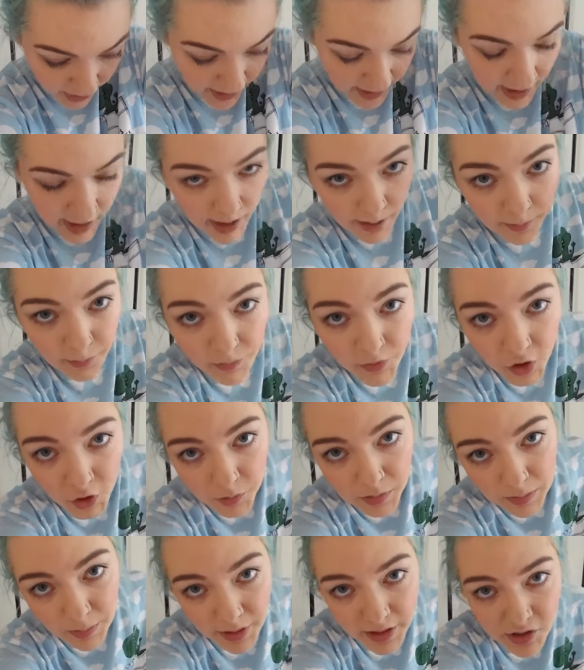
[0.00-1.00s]
I am going to
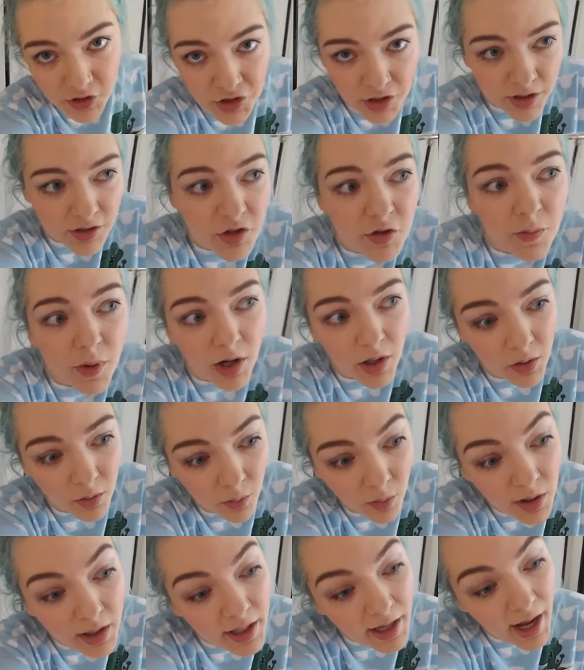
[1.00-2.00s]
be bleaching it
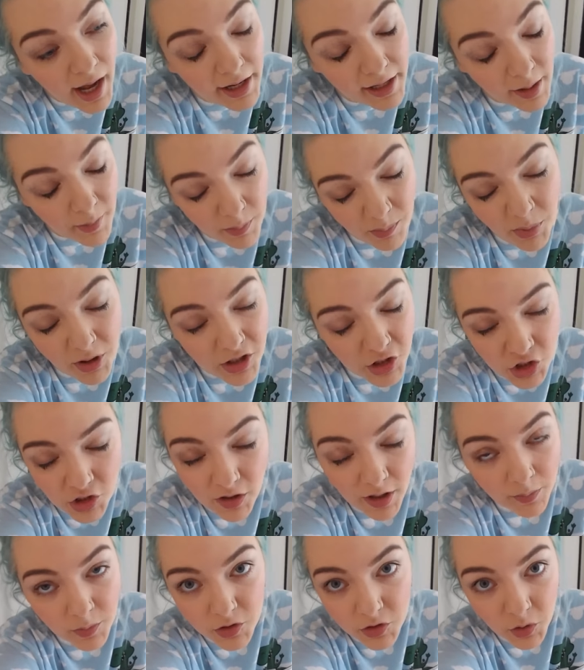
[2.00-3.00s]
tomorrow. And I'm pretty
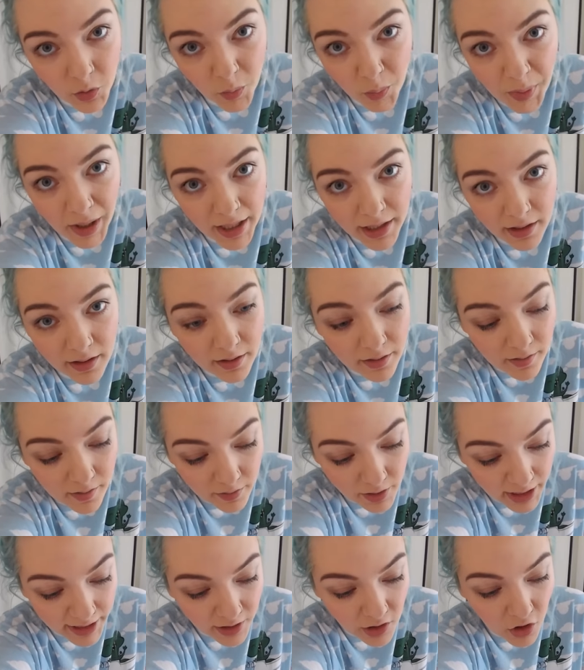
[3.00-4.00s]
sure I'm just going pink.
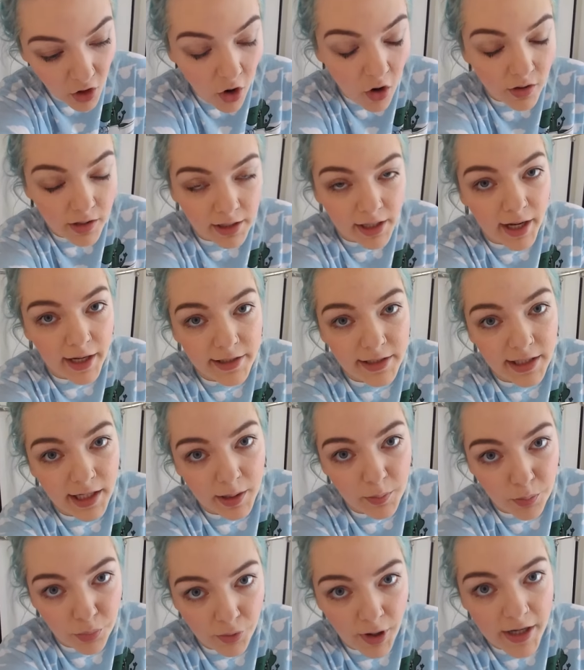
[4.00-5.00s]
Like, cotton candy,
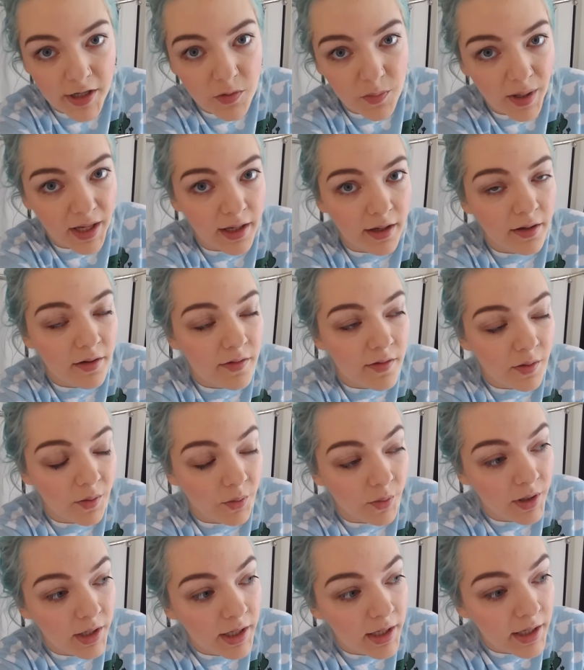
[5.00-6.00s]
like, bright pink.
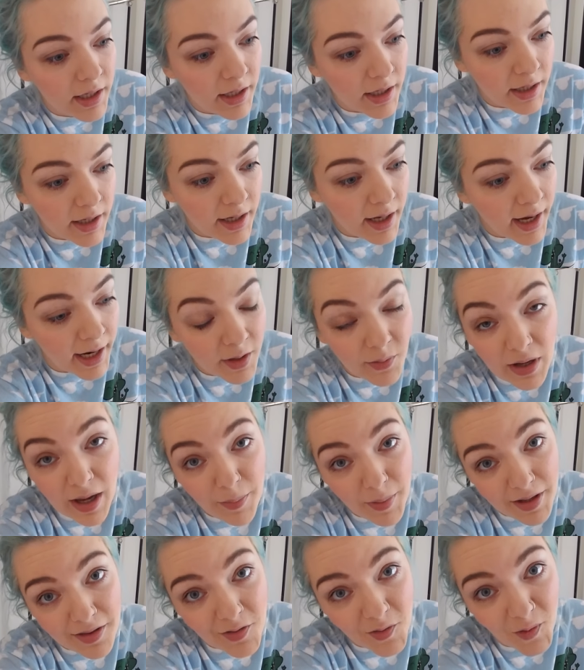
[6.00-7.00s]
So, anyway, I
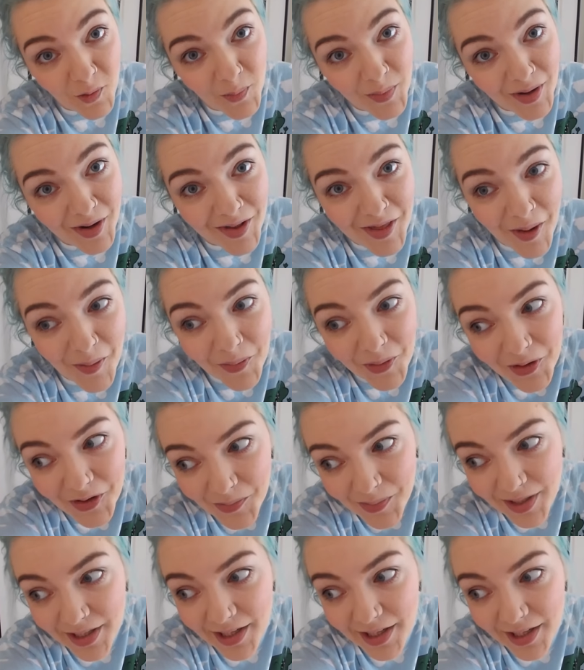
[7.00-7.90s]
best go because I'm going to be